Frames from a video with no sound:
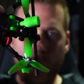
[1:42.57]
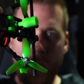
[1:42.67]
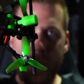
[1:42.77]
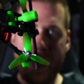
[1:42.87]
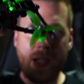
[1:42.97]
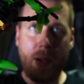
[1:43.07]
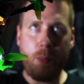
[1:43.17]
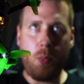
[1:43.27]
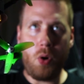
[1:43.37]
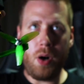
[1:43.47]
will become
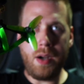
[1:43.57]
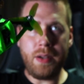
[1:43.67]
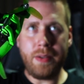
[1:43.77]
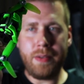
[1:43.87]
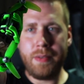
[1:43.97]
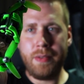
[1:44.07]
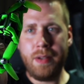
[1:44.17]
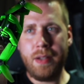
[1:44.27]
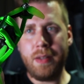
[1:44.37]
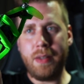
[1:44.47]
more
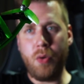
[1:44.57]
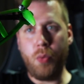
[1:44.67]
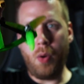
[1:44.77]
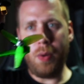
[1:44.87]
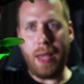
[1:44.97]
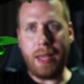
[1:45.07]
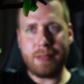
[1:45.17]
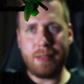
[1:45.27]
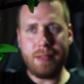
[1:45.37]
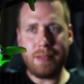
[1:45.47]
the roll
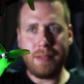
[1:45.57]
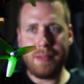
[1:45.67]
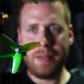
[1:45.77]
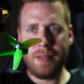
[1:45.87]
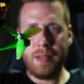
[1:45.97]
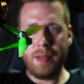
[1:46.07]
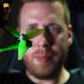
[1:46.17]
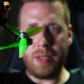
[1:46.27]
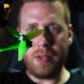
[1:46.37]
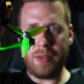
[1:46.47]
axis,
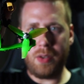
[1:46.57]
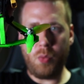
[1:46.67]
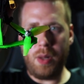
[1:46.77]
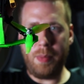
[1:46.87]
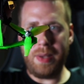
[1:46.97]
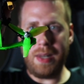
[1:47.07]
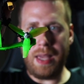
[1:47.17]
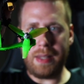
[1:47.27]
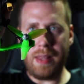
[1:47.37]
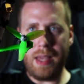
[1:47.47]
because you will be
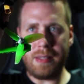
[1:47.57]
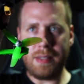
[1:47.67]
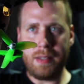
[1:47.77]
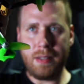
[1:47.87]
like that,